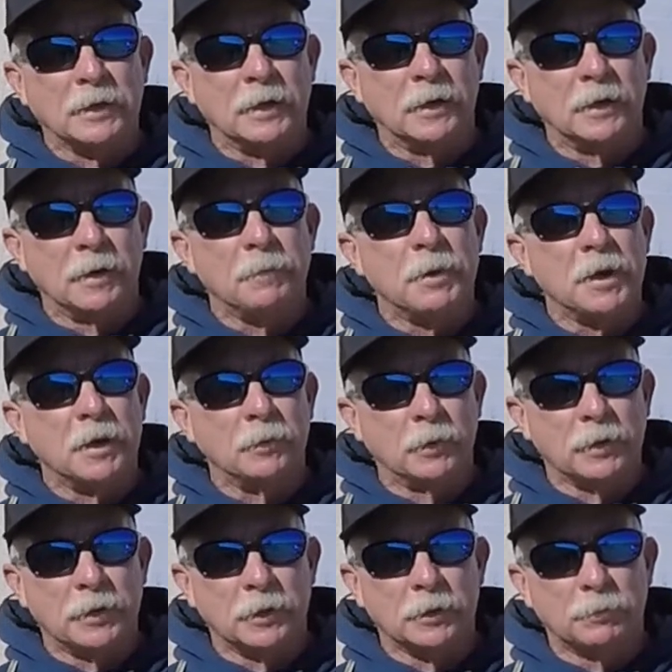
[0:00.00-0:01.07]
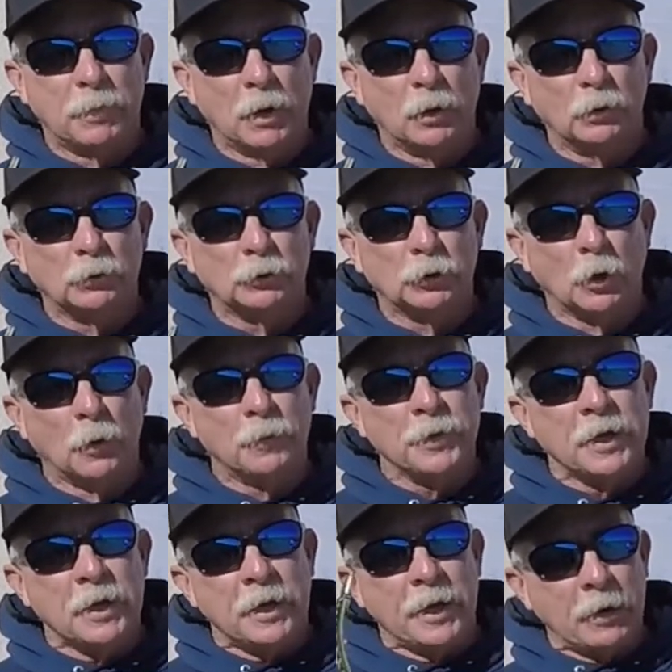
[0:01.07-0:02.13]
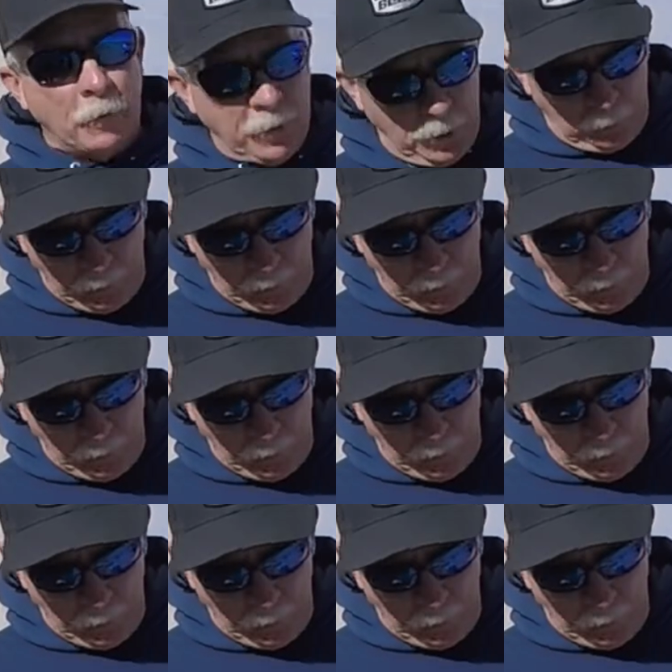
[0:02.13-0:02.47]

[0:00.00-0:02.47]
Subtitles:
ended up being with this bow. So anyway, here we